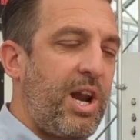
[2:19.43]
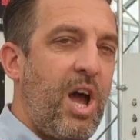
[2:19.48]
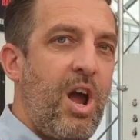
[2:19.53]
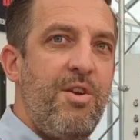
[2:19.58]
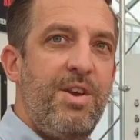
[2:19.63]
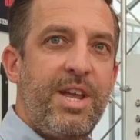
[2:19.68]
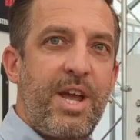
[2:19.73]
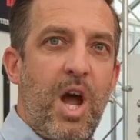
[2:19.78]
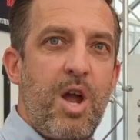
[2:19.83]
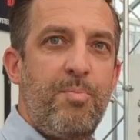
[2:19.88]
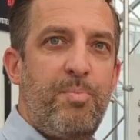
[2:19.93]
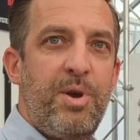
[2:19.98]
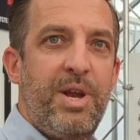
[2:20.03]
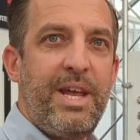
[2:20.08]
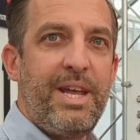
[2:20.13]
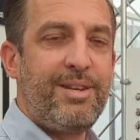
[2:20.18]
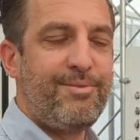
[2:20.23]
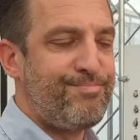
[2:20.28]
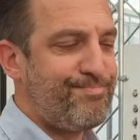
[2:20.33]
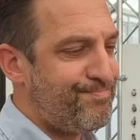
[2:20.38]
loading
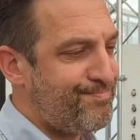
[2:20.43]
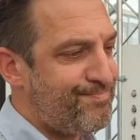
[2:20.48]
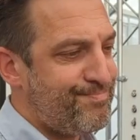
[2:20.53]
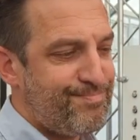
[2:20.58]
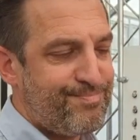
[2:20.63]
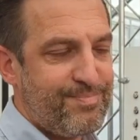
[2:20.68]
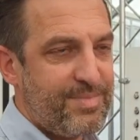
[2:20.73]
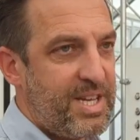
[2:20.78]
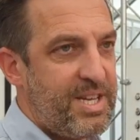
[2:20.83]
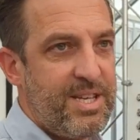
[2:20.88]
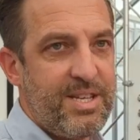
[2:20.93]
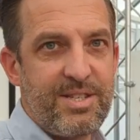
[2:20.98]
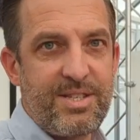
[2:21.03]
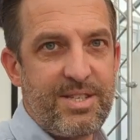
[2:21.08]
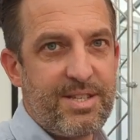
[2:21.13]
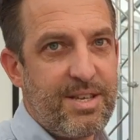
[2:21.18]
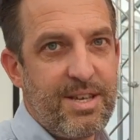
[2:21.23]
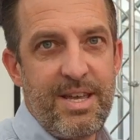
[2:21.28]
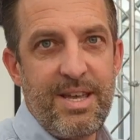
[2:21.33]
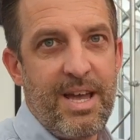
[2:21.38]
opening
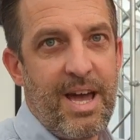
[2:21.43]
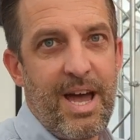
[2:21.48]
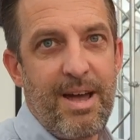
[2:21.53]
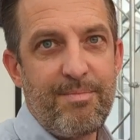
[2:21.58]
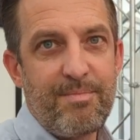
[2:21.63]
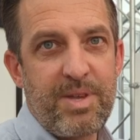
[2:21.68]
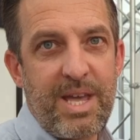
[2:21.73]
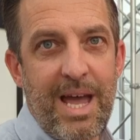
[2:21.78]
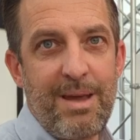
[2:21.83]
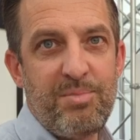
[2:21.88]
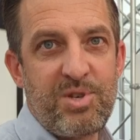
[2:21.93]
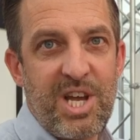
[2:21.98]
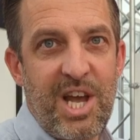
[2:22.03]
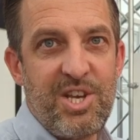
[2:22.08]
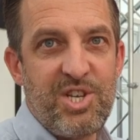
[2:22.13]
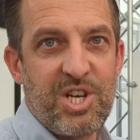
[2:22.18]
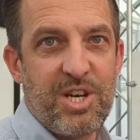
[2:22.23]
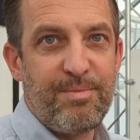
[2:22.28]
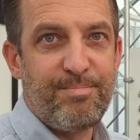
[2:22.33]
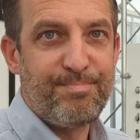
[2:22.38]
is, game
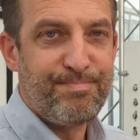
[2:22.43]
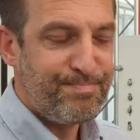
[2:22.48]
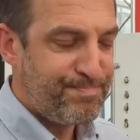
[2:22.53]
changer.